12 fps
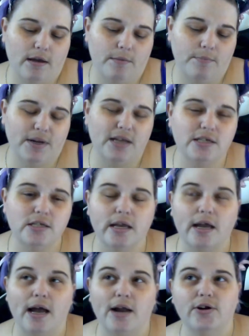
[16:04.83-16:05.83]
but it's just
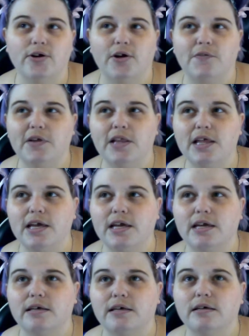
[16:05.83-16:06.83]
like, I don't know, I feel
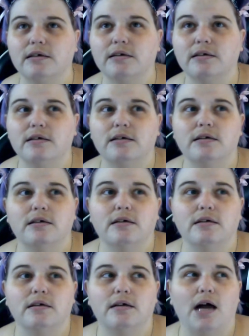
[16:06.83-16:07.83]
like
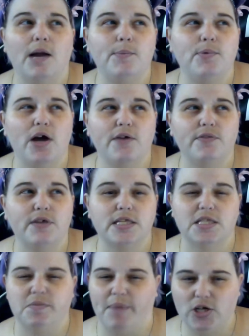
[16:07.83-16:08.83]
I'm nothing
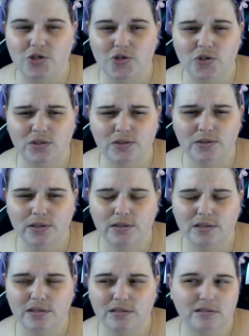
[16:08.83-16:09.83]
special,
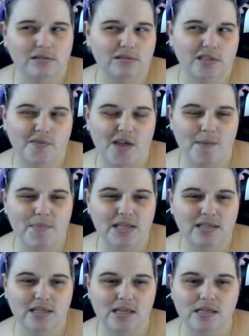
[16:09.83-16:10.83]
if that
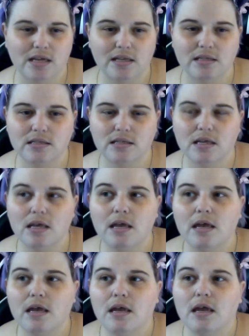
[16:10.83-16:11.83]
makes any sense.
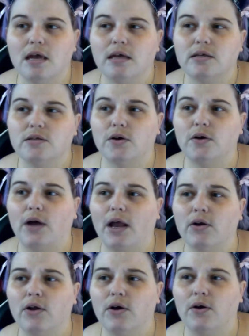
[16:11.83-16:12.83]
So, I
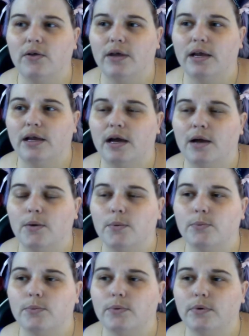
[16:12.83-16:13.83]
don't know, like,
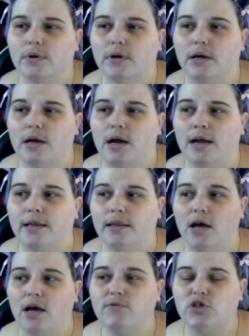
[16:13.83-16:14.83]
I
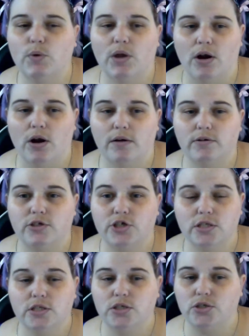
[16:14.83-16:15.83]
love doing art
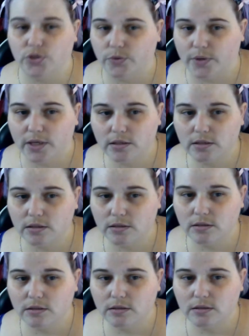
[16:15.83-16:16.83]
just to do it.
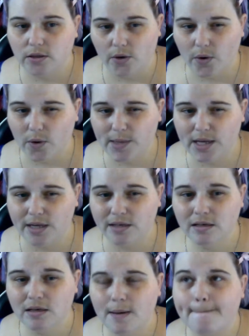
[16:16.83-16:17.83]
You know what I mean?
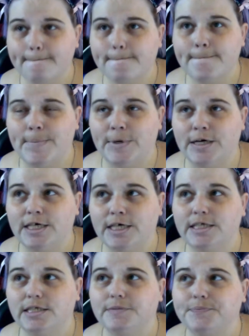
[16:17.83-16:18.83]

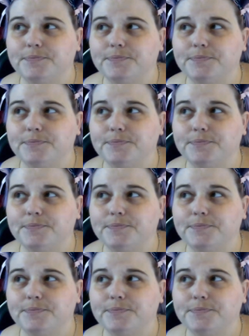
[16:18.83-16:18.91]
But,